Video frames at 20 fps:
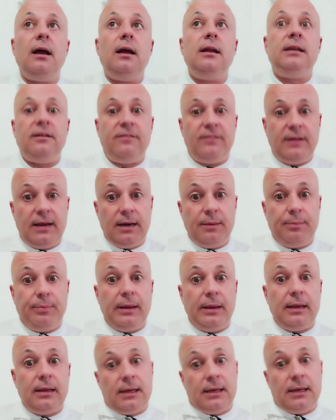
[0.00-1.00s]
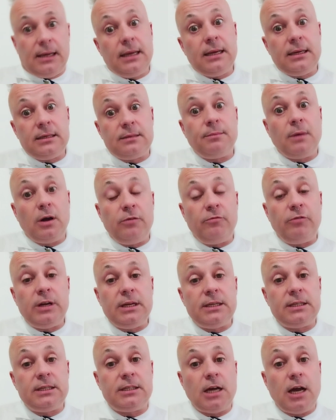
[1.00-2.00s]
developing is my
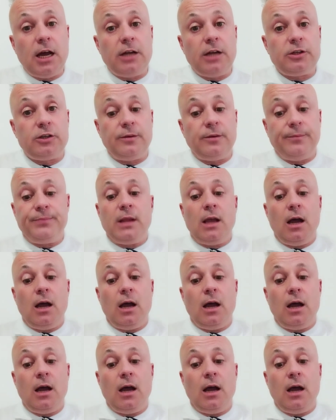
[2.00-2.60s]
research.